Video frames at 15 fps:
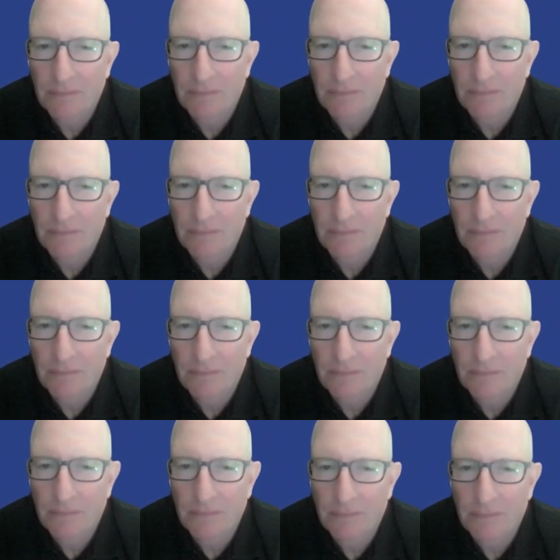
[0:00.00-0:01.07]

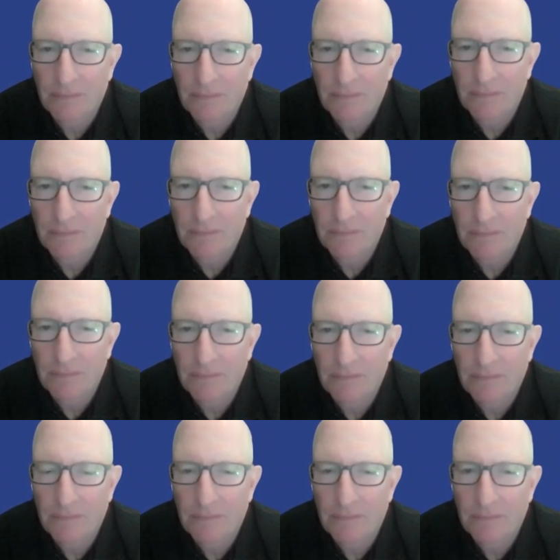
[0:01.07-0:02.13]

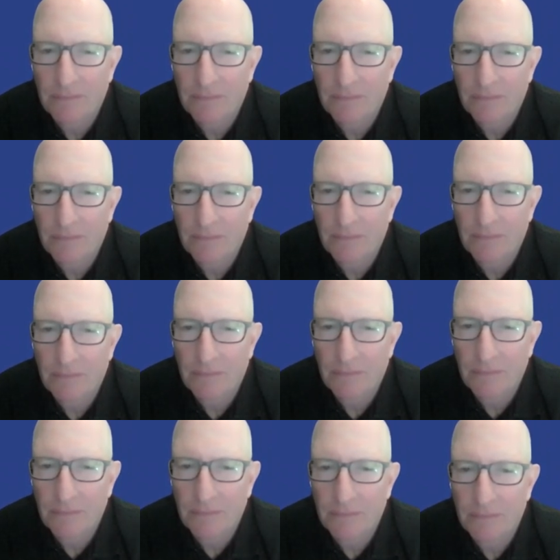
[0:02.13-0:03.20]

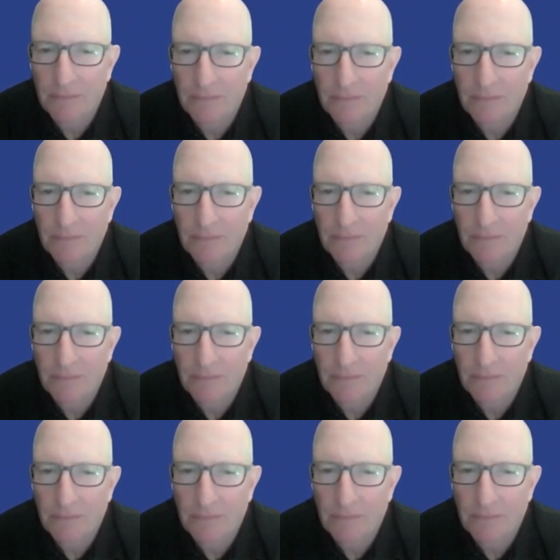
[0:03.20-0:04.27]

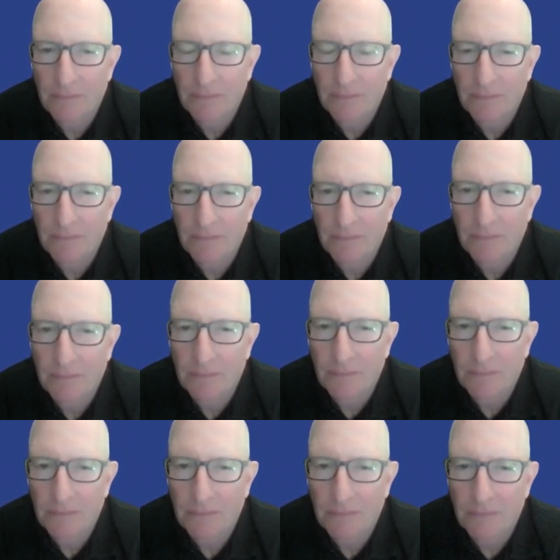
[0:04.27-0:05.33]

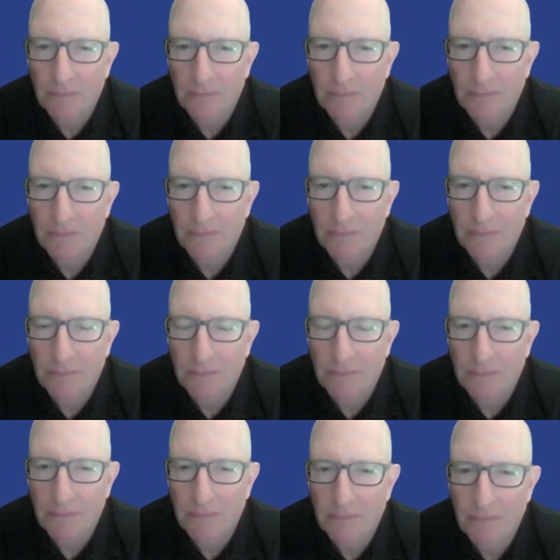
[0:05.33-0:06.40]

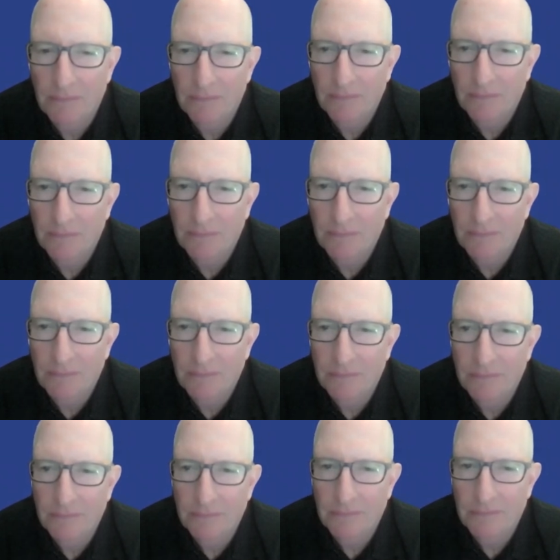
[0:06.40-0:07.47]

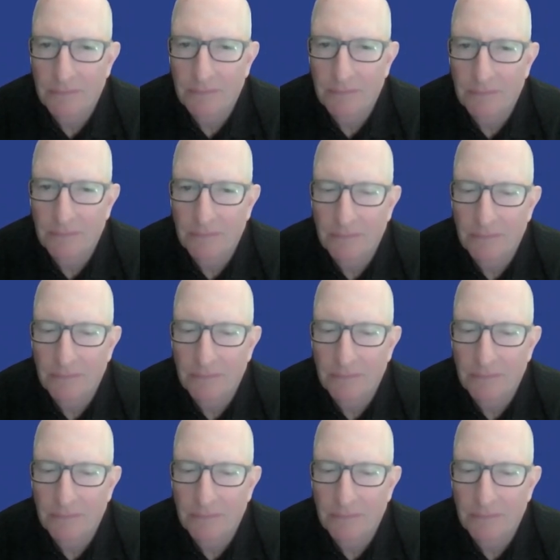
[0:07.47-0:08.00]
(not speaking)